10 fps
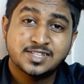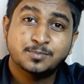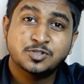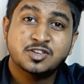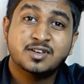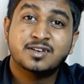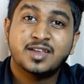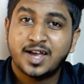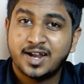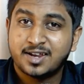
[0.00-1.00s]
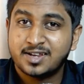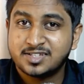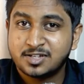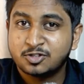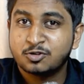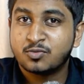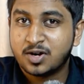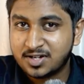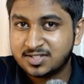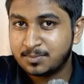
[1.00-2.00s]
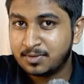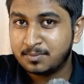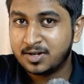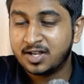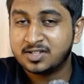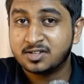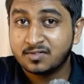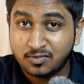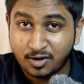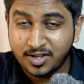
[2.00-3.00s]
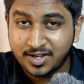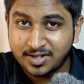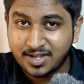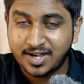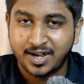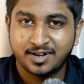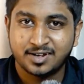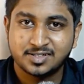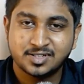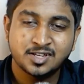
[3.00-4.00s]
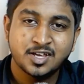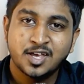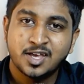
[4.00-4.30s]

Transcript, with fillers: and subsequent rehydration through water supplementation following a dehydration